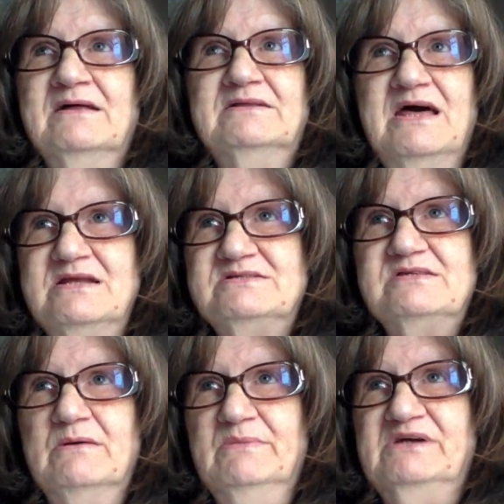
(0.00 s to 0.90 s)
that is
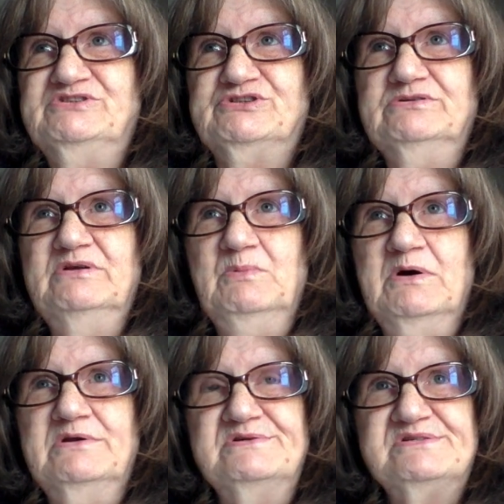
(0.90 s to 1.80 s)
something I surely
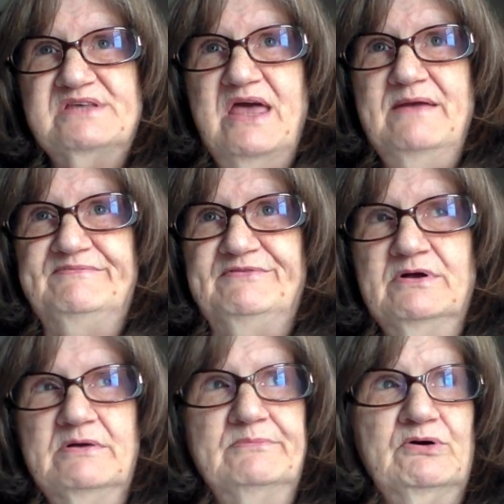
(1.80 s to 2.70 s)
want to escape
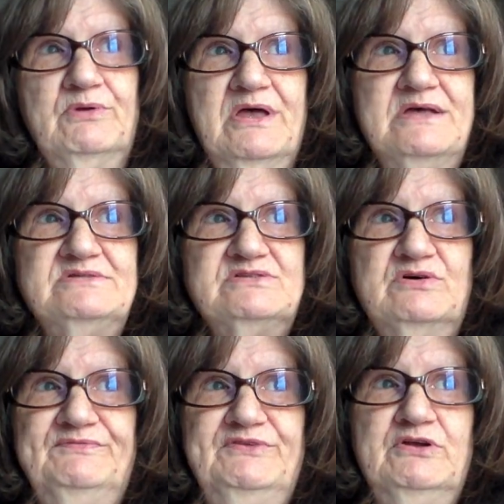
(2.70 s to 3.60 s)
from. Okay,
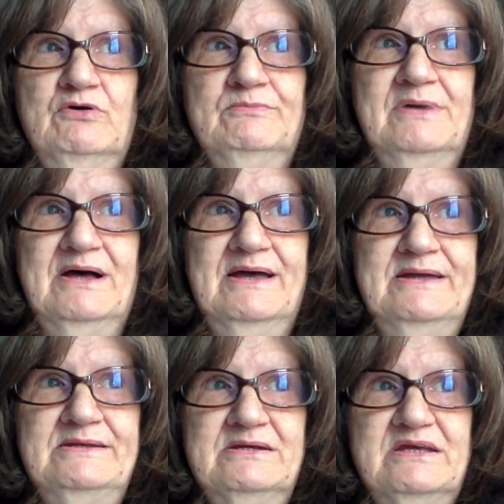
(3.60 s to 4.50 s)
so if you don't
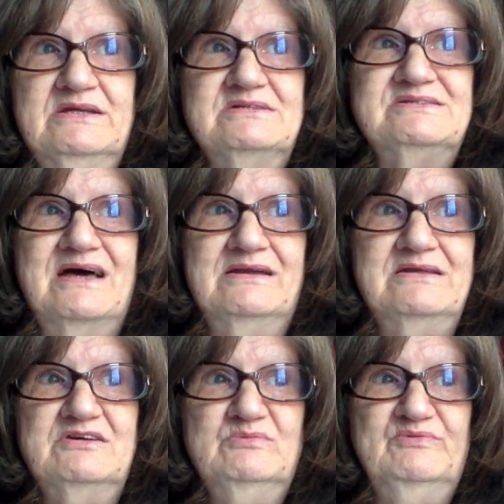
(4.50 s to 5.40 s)
mind, get us out
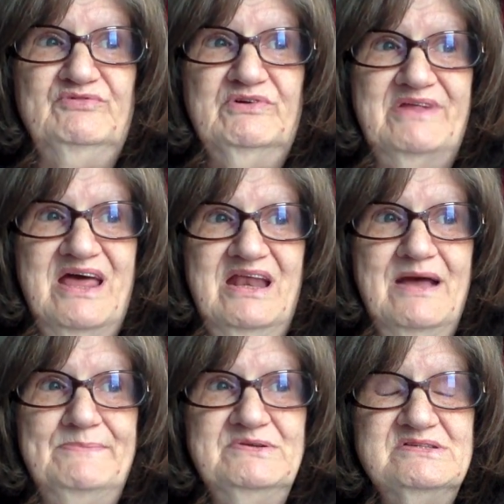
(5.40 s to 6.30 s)
of here before that
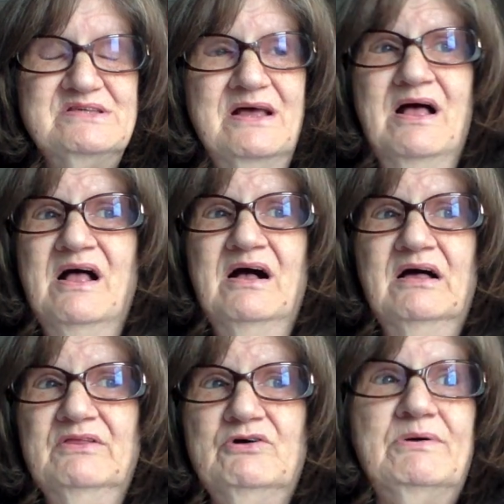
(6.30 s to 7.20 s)
happens.
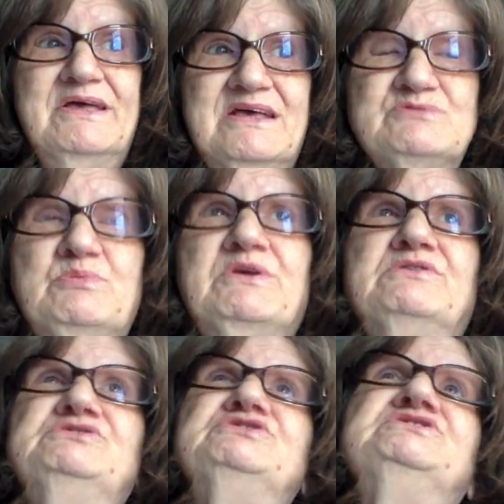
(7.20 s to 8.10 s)
Although I guess we
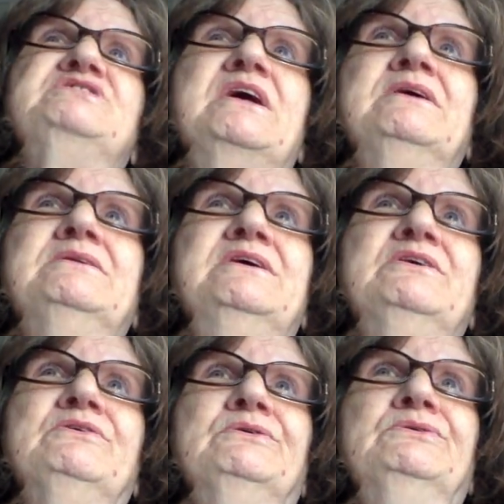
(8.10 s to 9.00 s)
could just stand
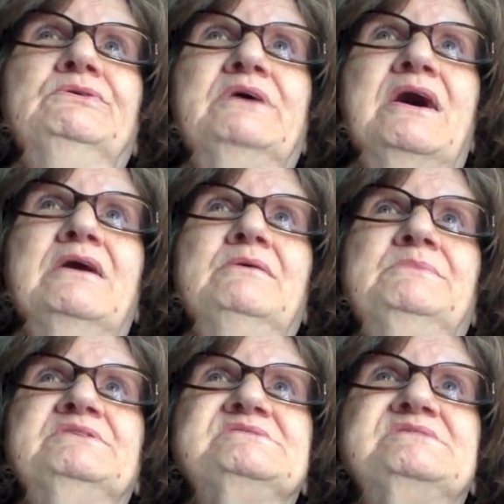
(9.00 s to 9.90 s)
here and look at
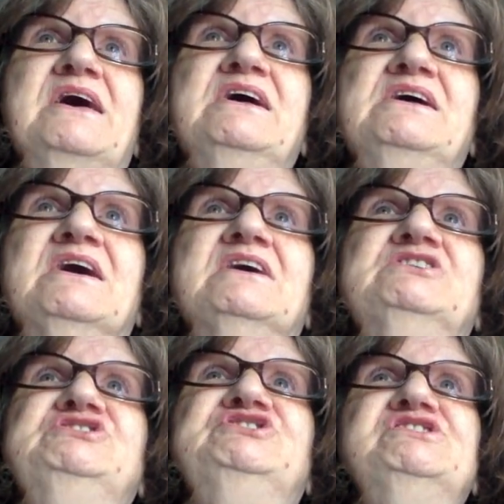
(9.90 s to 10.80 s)
him and say,
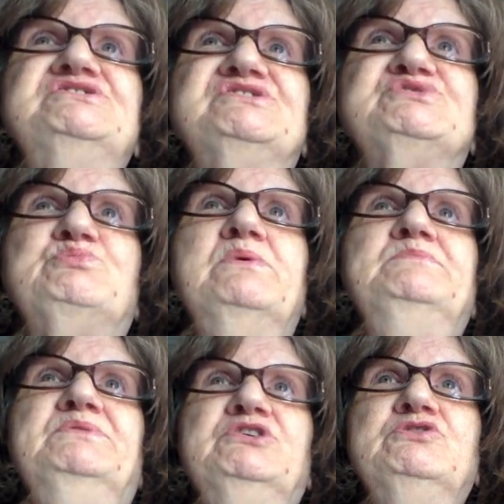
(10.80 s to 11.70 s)
Jesus
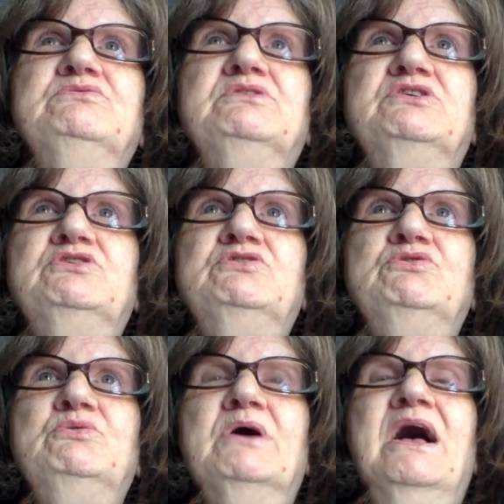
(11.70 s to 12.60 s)
rebuke
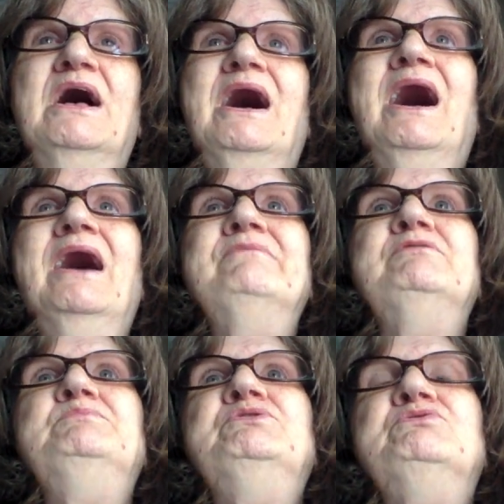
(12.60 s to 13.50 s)
you I
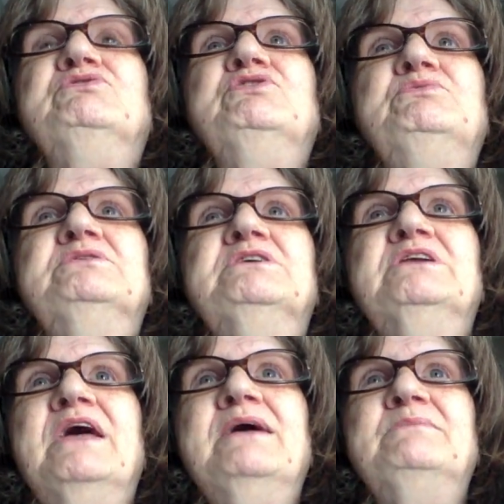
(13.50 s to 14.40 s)
rebuke you in the
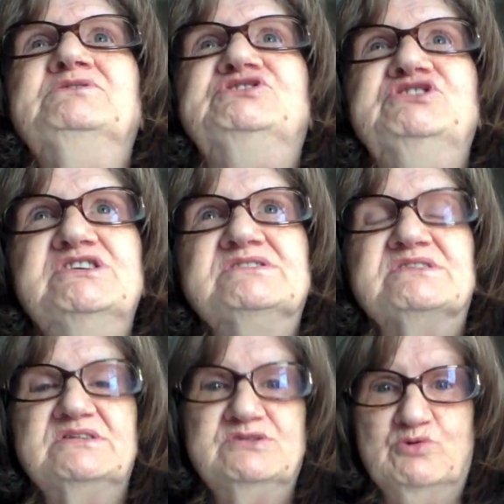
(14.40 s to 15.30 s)
name of
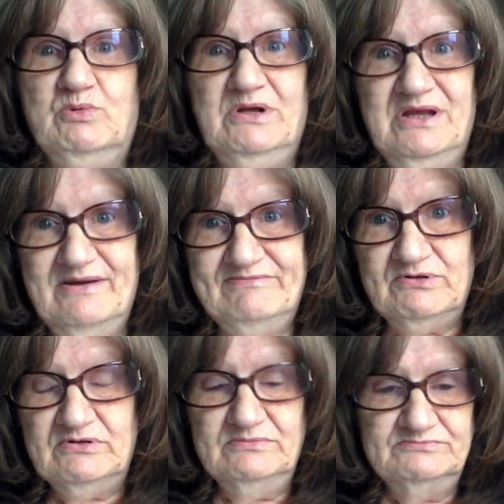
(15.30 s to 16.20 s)
Jesus or
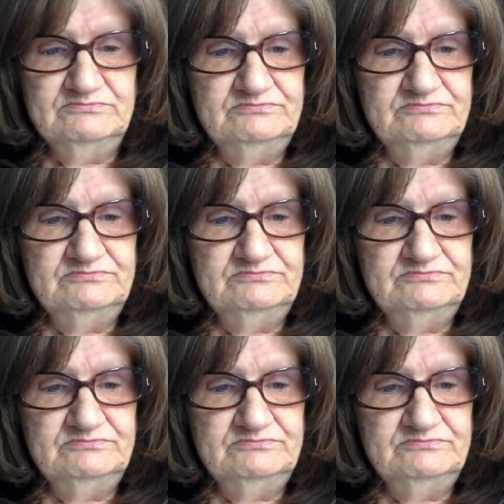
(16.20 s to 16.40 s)
whatever.